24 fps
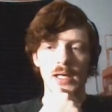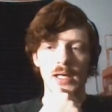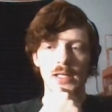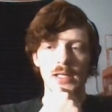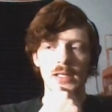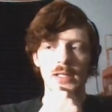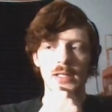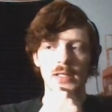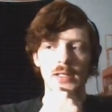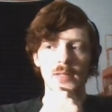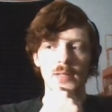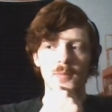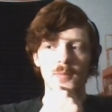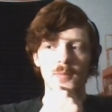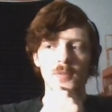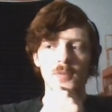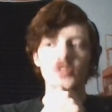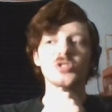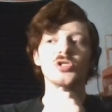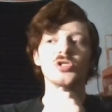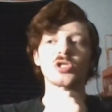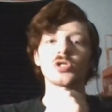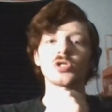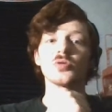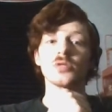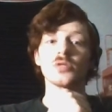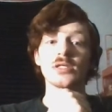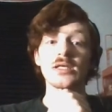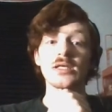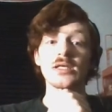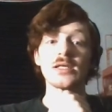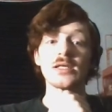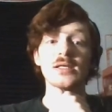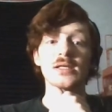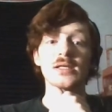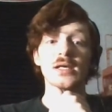it, it, was
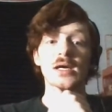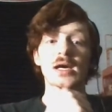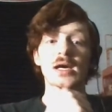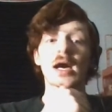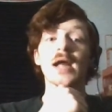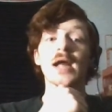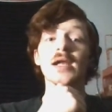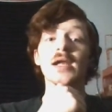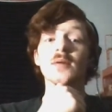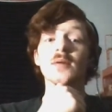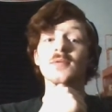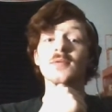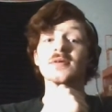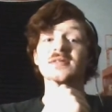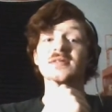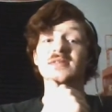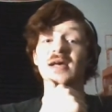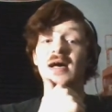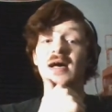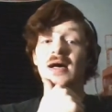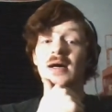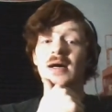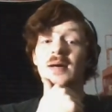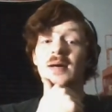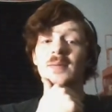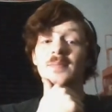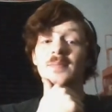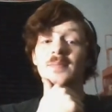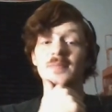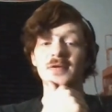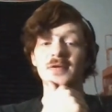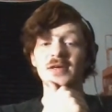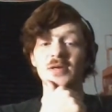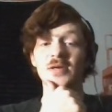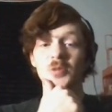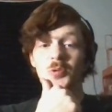unique and it was uh,
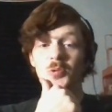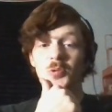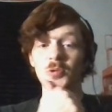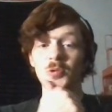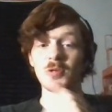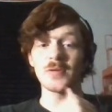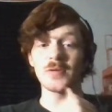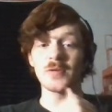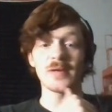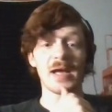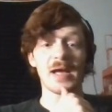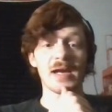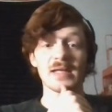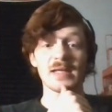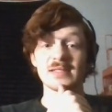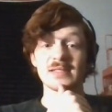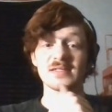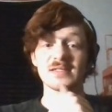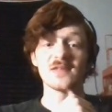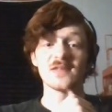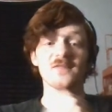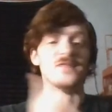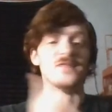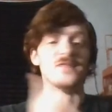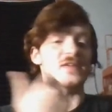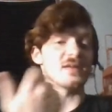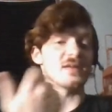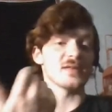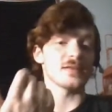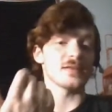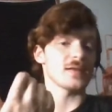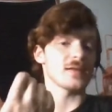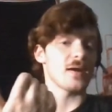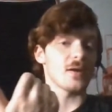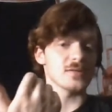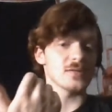pretty cool and it still fit
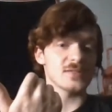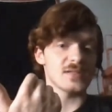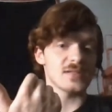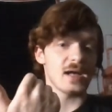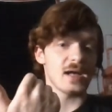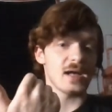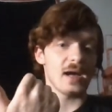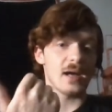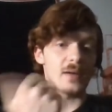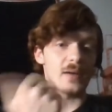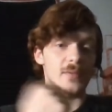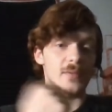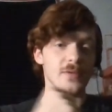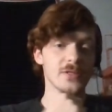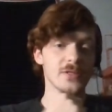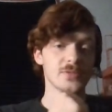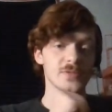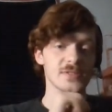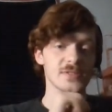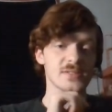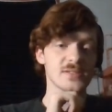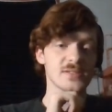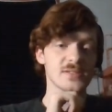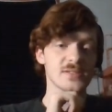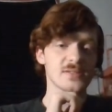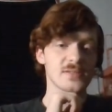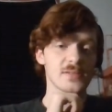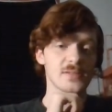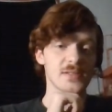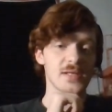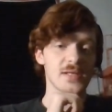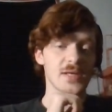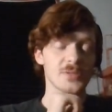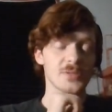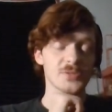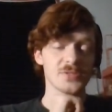into the art style, which was
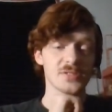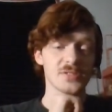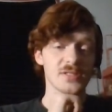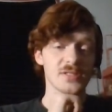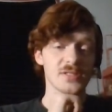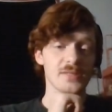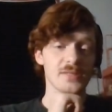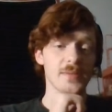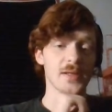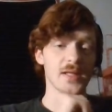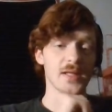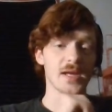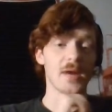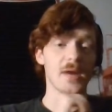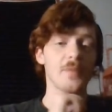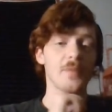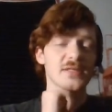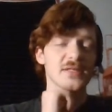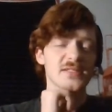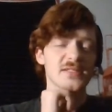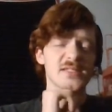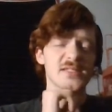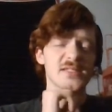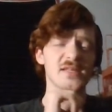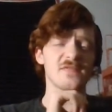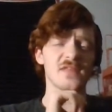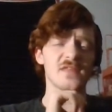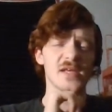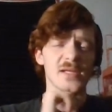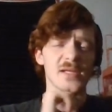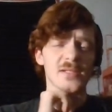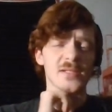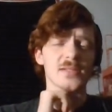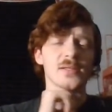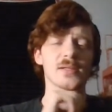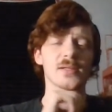the interesting thing about it. And I want to see if they
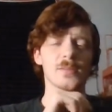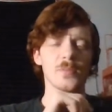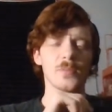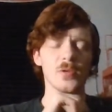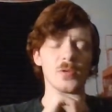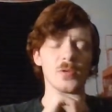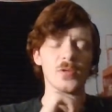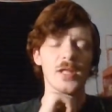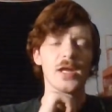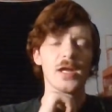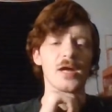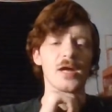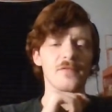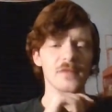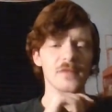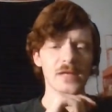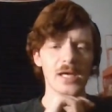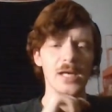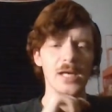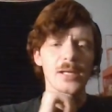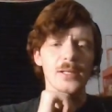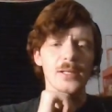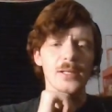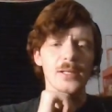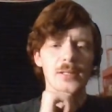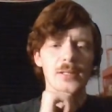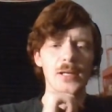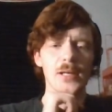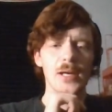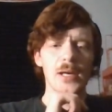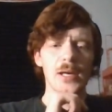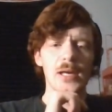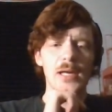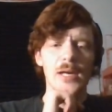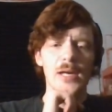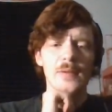can pull that off again,
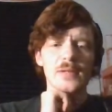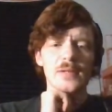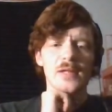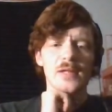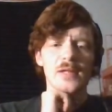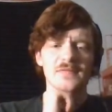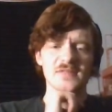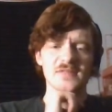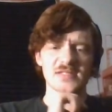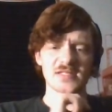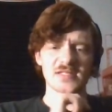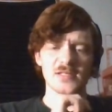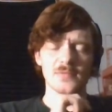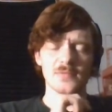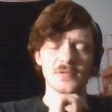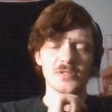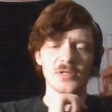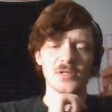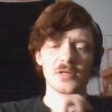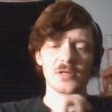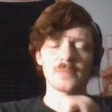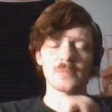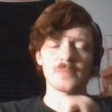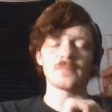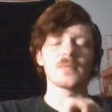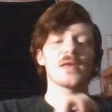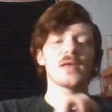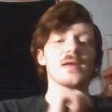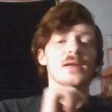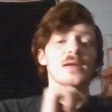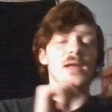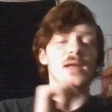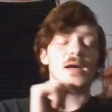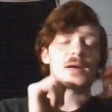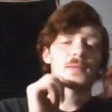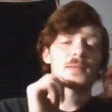and I would love to see it return.
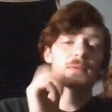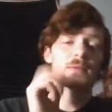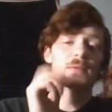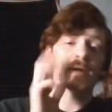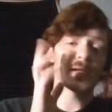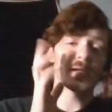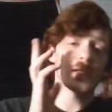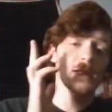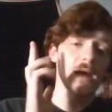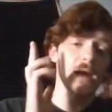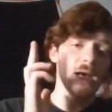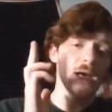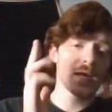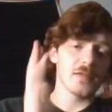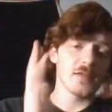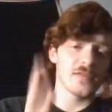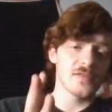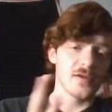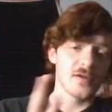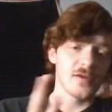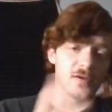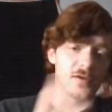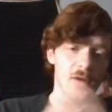Now, a uh, third